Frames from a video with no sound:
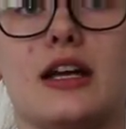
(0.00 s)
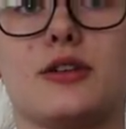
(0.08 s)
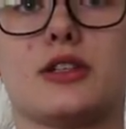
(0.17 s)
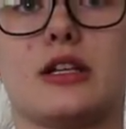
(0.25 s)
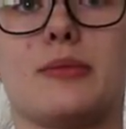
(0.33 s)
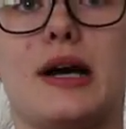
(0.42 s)
down
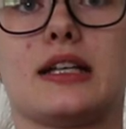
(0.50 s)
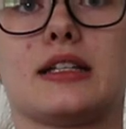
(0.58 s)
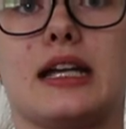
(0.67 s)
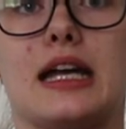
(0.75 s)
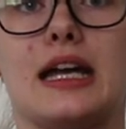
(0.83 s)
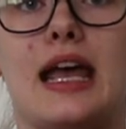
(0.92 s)
to their butt,
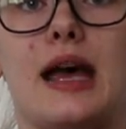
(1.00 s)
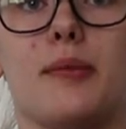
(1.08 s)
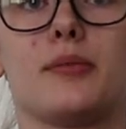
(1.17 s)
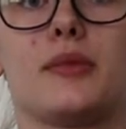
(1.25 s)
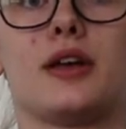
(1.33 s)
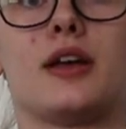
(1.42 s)
like an
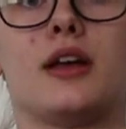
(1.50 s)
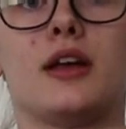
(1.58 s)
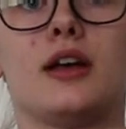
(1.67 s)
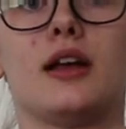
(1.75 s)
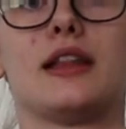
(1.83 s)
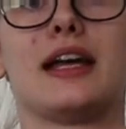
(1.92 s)
M
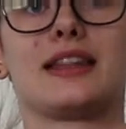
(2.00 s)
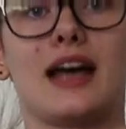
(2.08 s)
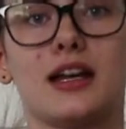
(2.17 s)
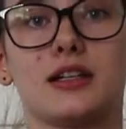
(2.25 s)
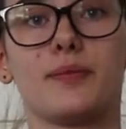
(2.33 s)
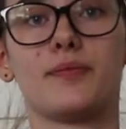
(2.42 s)
like
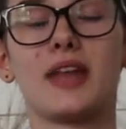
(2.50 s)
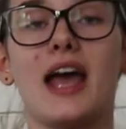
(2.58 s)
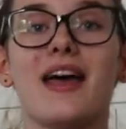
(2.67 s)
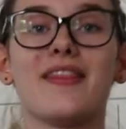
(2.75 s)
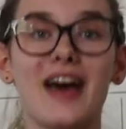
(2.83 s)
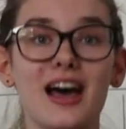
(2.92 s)
that.
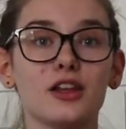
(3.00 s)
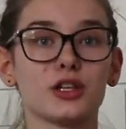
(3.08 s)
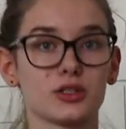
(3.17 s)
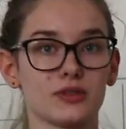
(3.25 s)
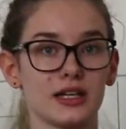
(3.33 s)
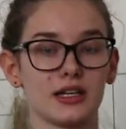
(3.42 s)
And that
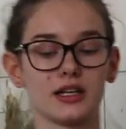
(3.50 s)
looks really